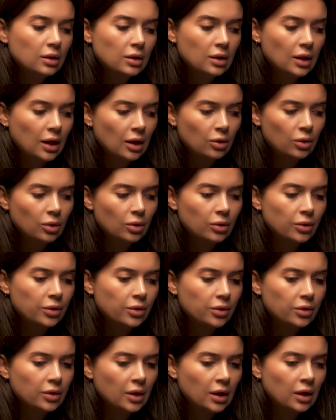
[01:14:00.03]
that whole
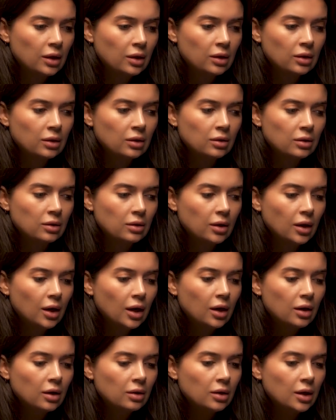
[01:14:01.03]
thing
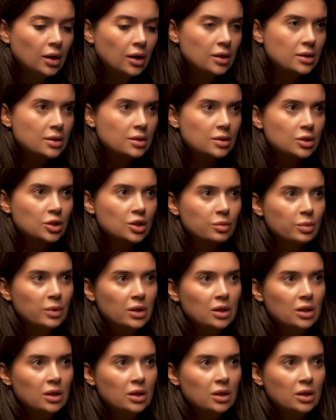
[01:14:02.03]
has just